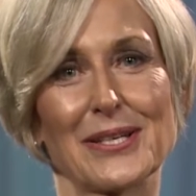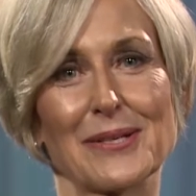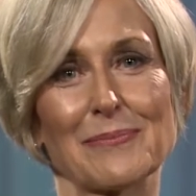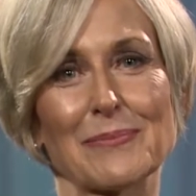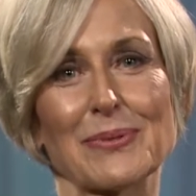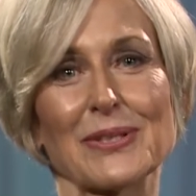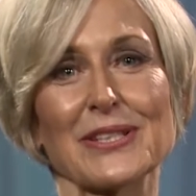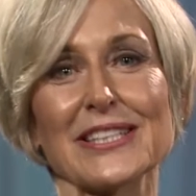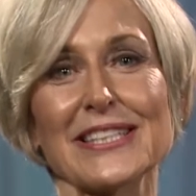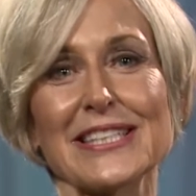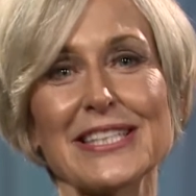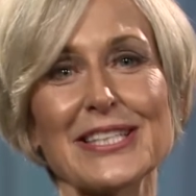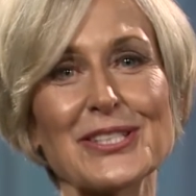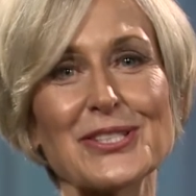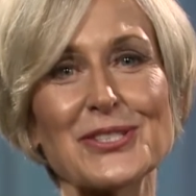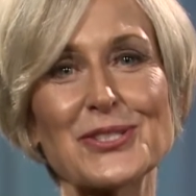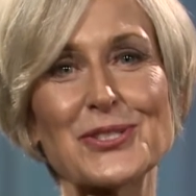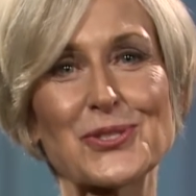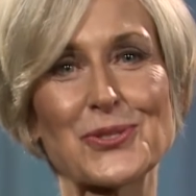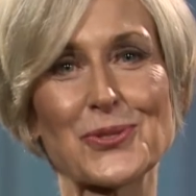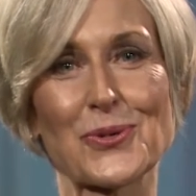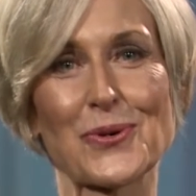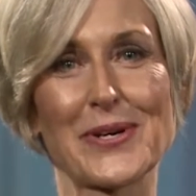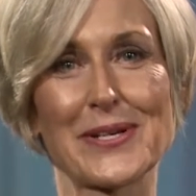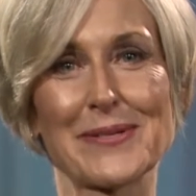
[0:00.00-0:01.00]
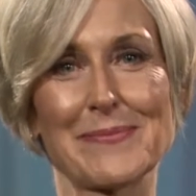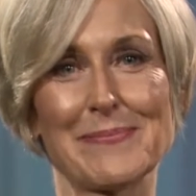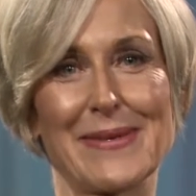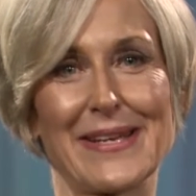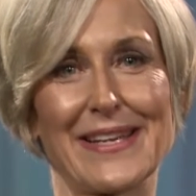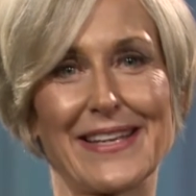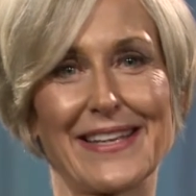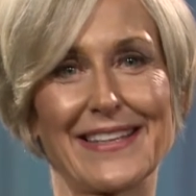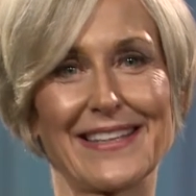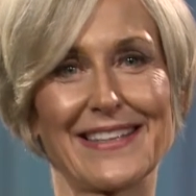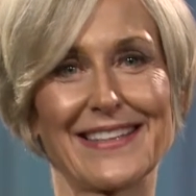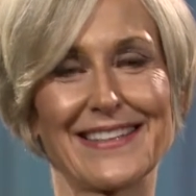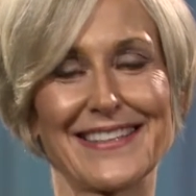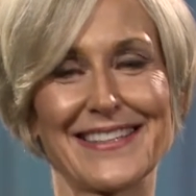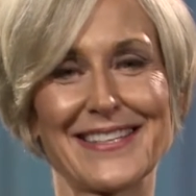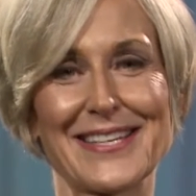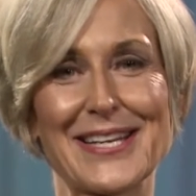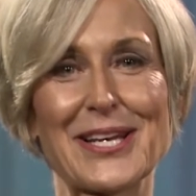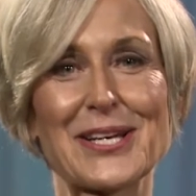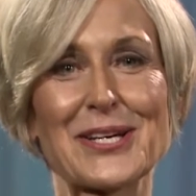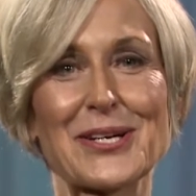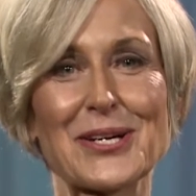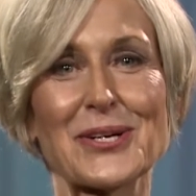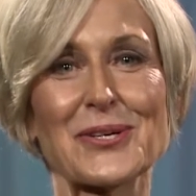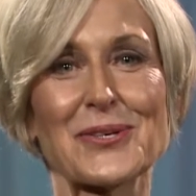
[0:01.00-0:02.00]
Please join me
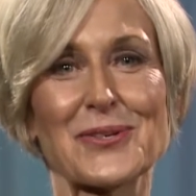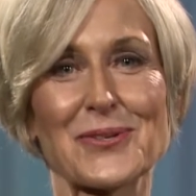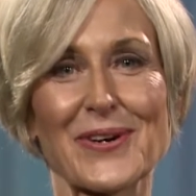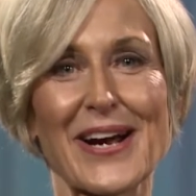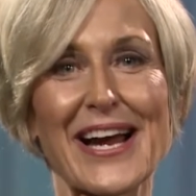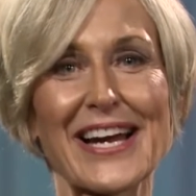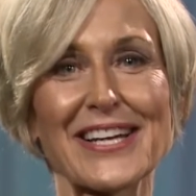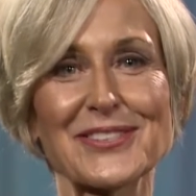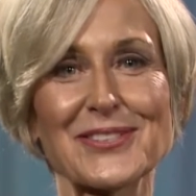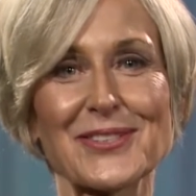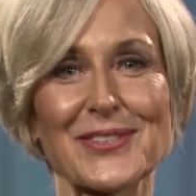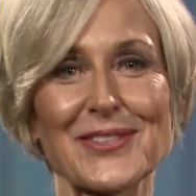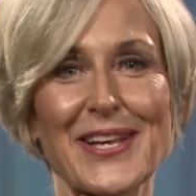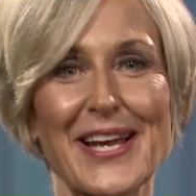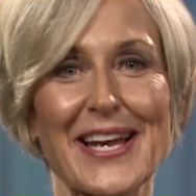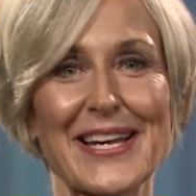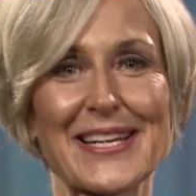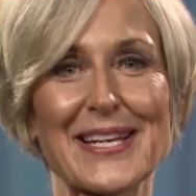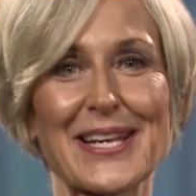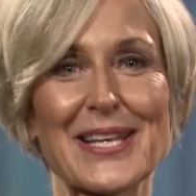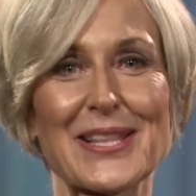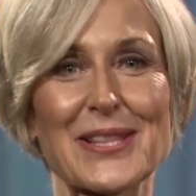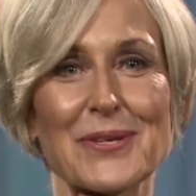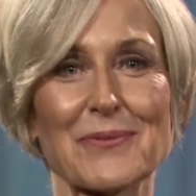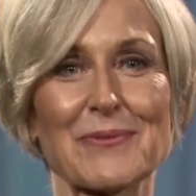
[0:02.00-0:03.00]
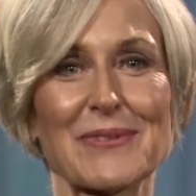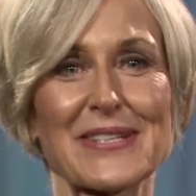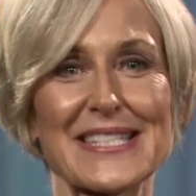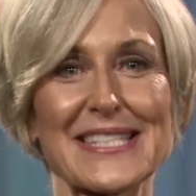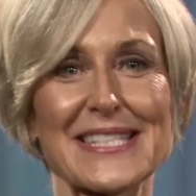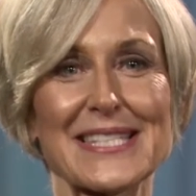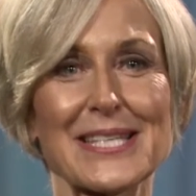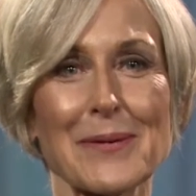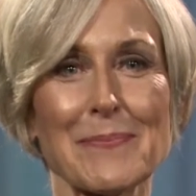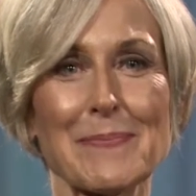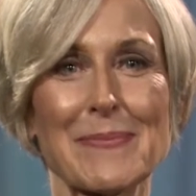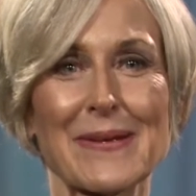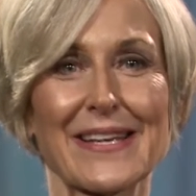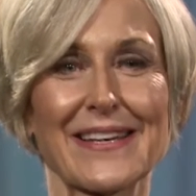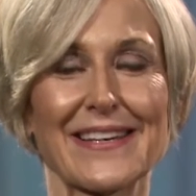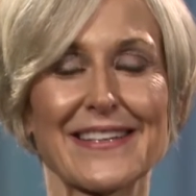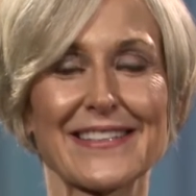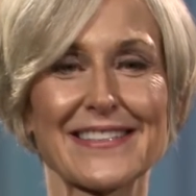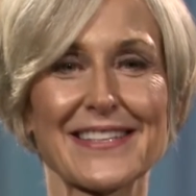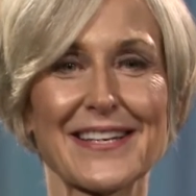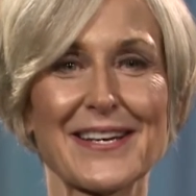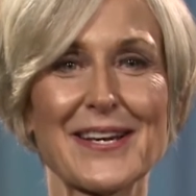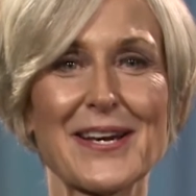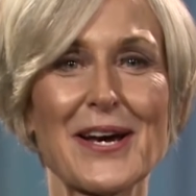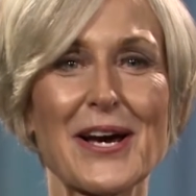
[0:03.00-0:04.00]
in congratulating the
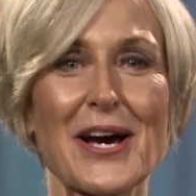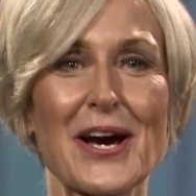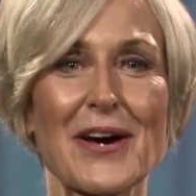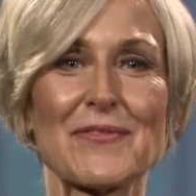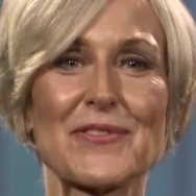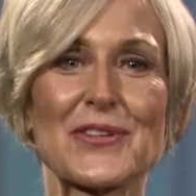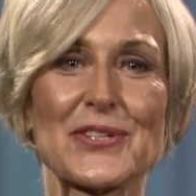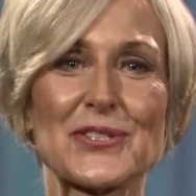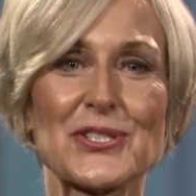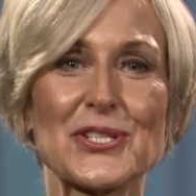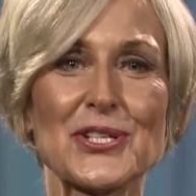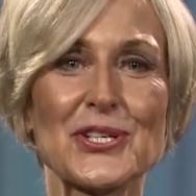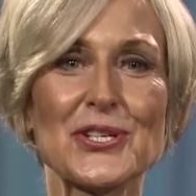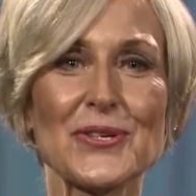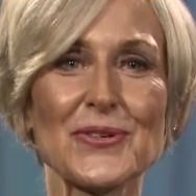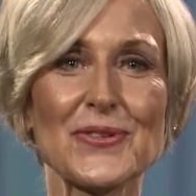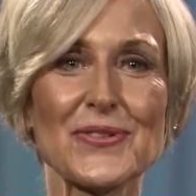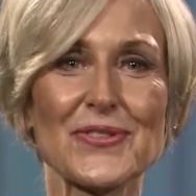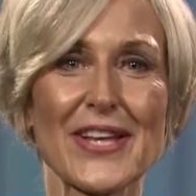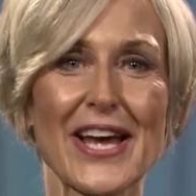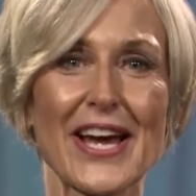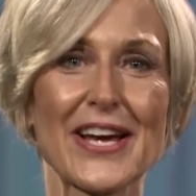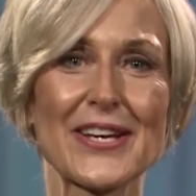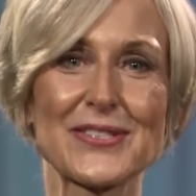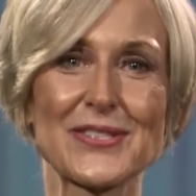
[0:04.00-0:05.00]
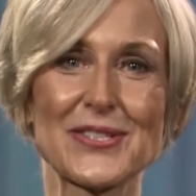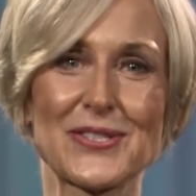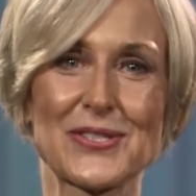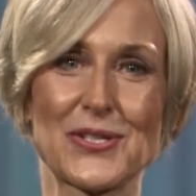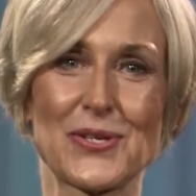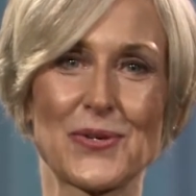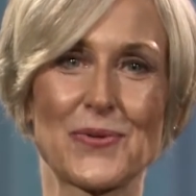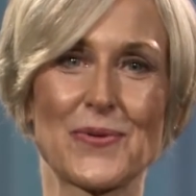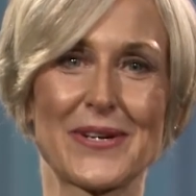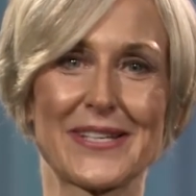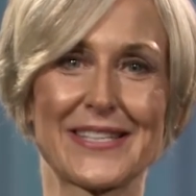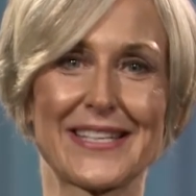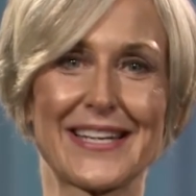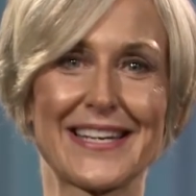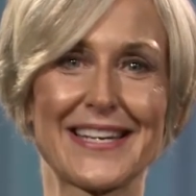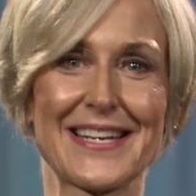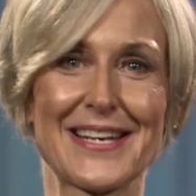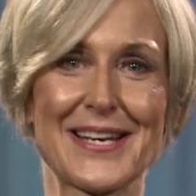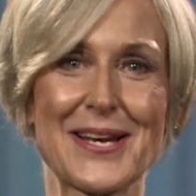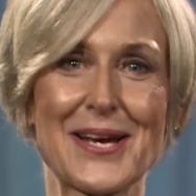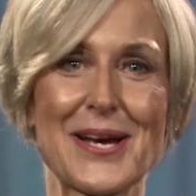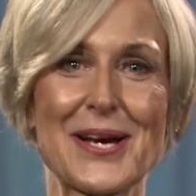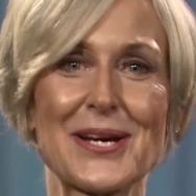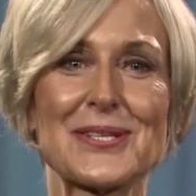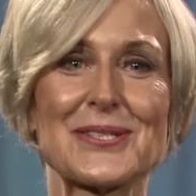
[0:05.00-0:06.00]
recipient of the 2020
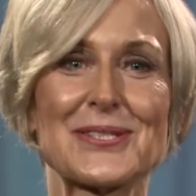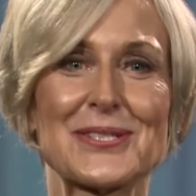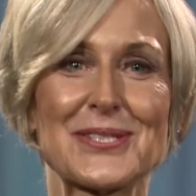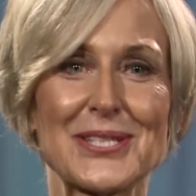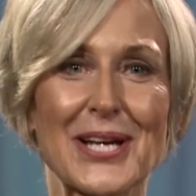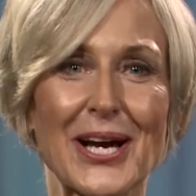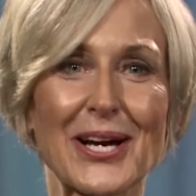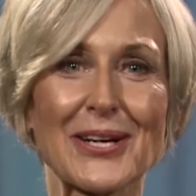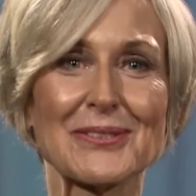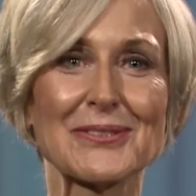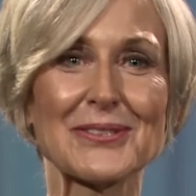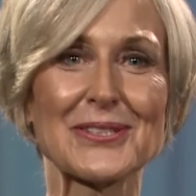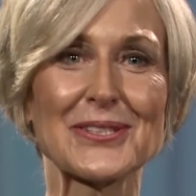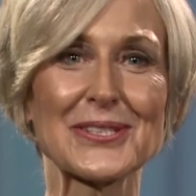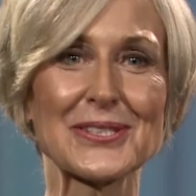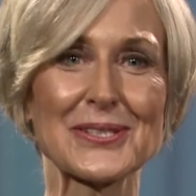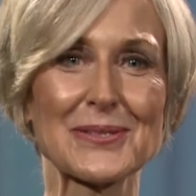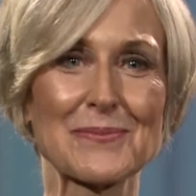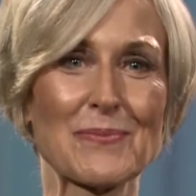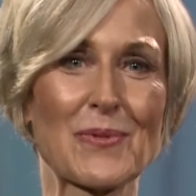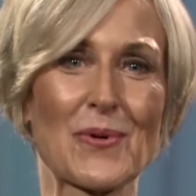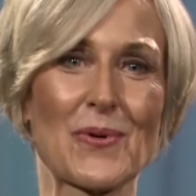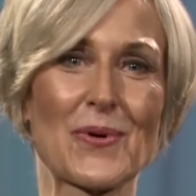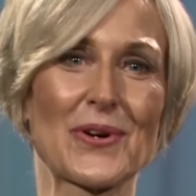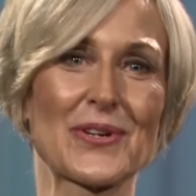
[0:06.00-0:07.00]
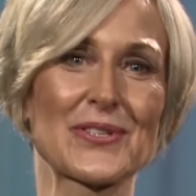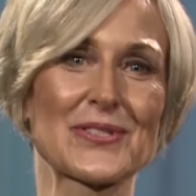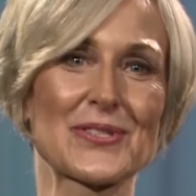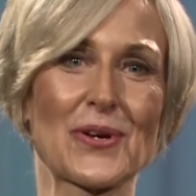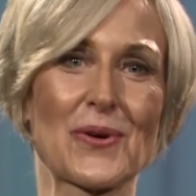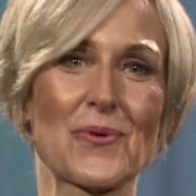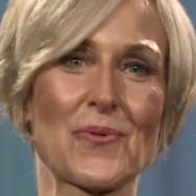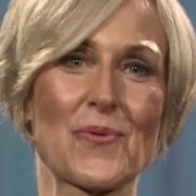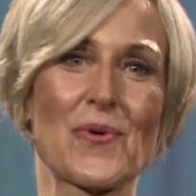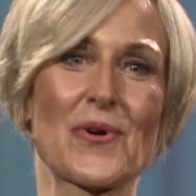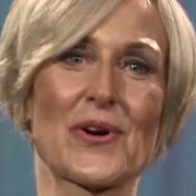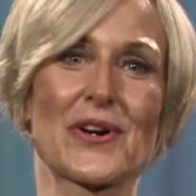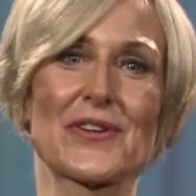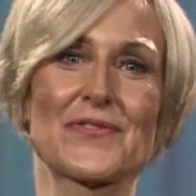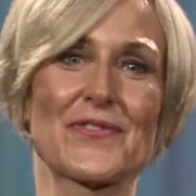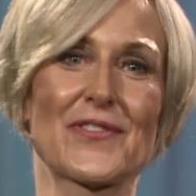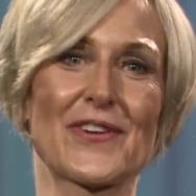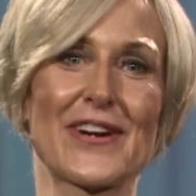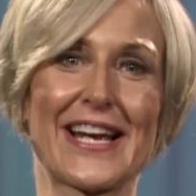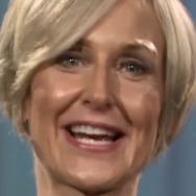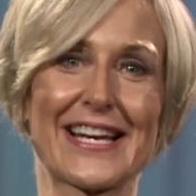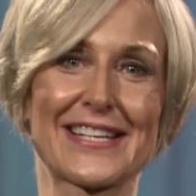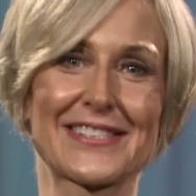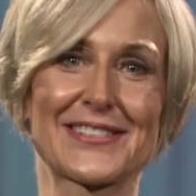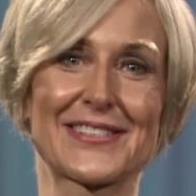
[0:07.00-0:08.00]
Douglas Mooers Award for
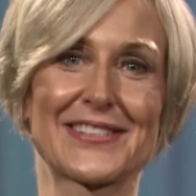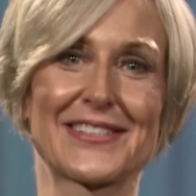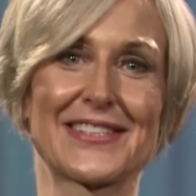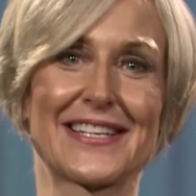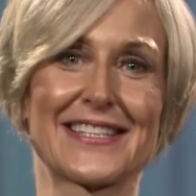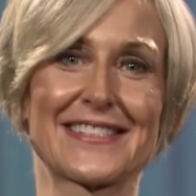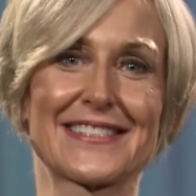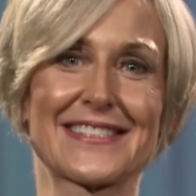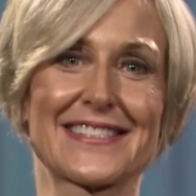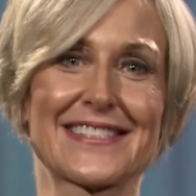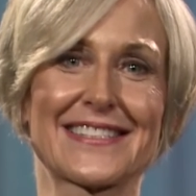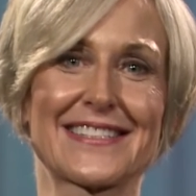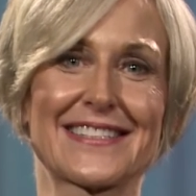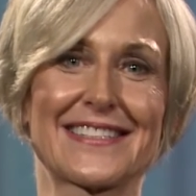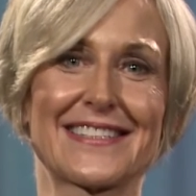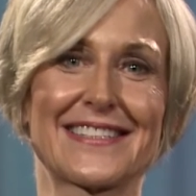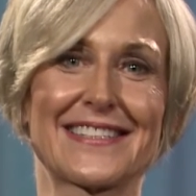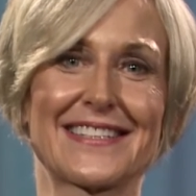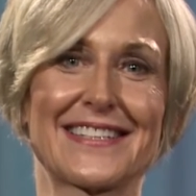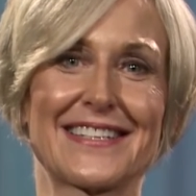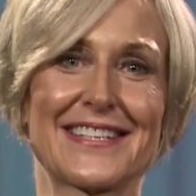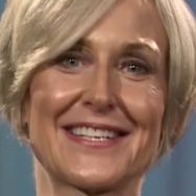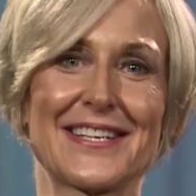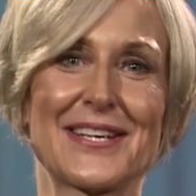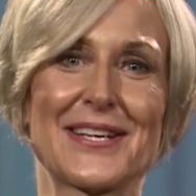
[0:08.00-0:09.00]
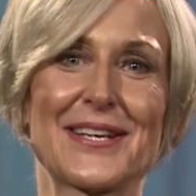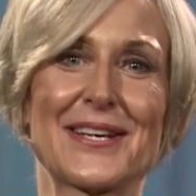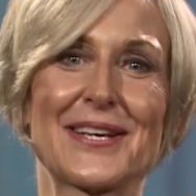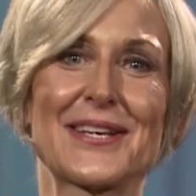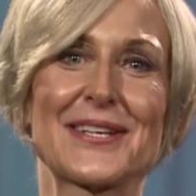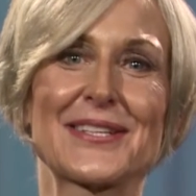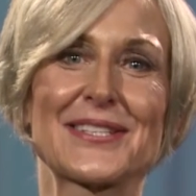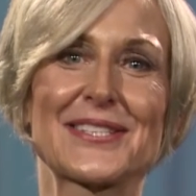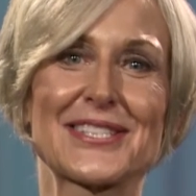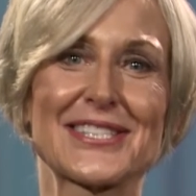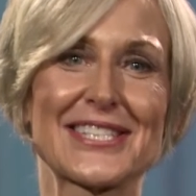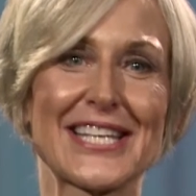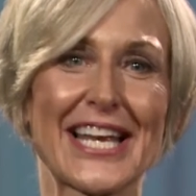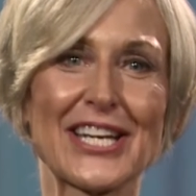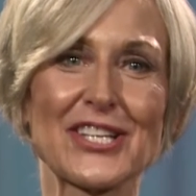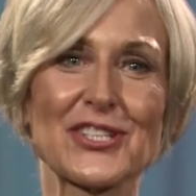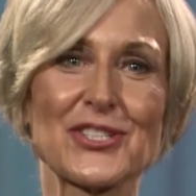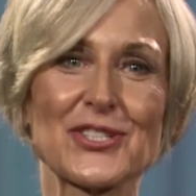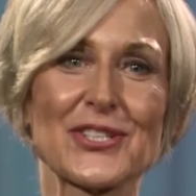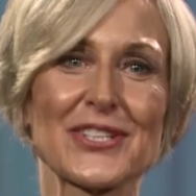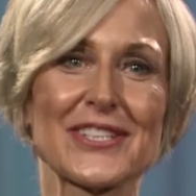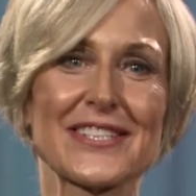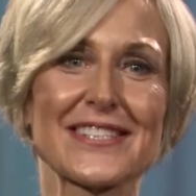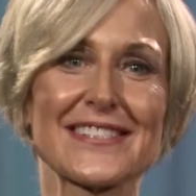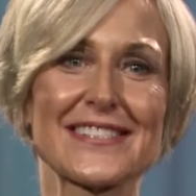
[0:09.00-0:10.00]
Excellence,
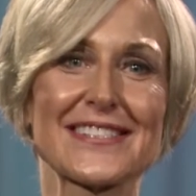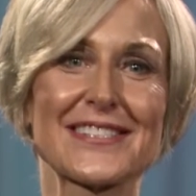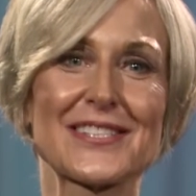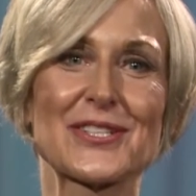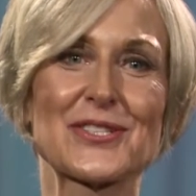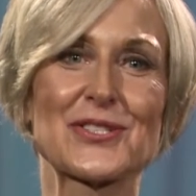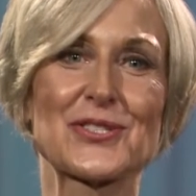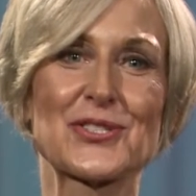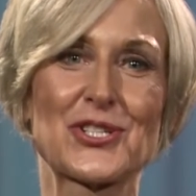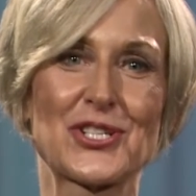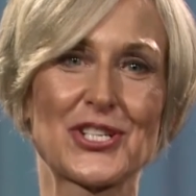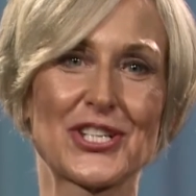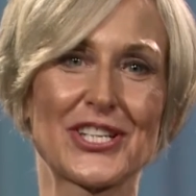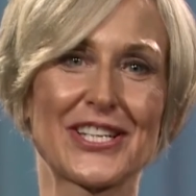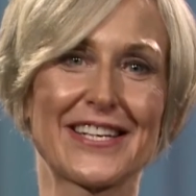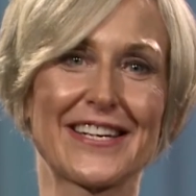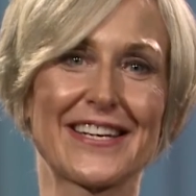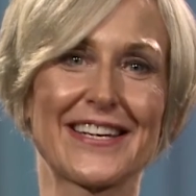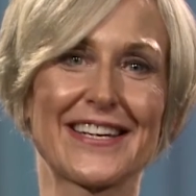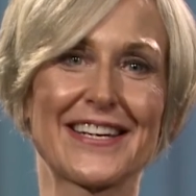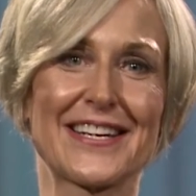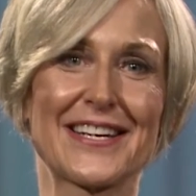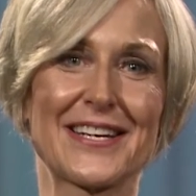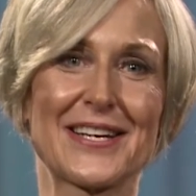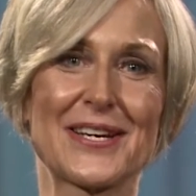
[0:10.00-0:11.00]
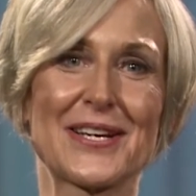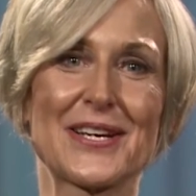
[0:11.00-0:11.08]
Satius G.